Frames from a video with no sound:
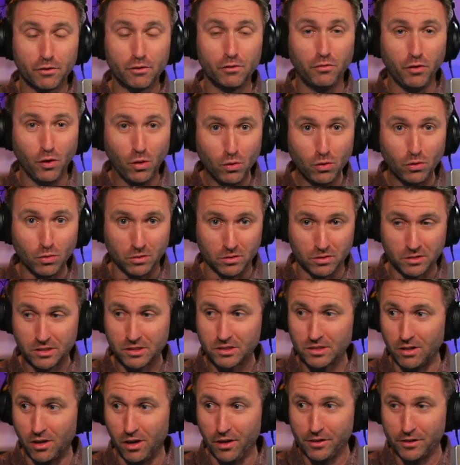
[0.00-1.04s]
For
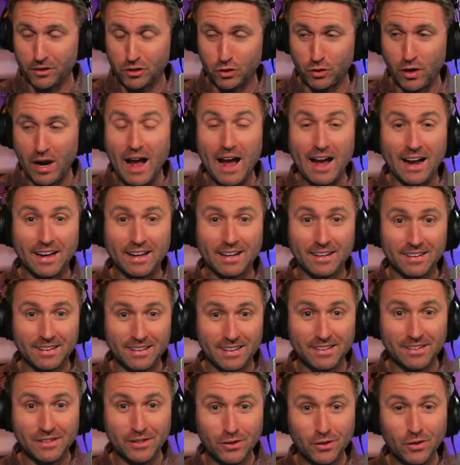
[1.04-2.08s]
vocals on a track.
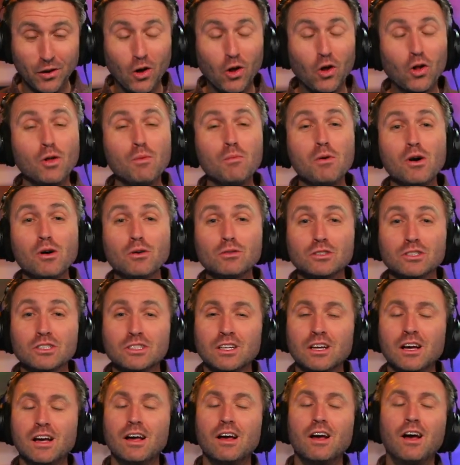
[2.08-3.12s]
You're almost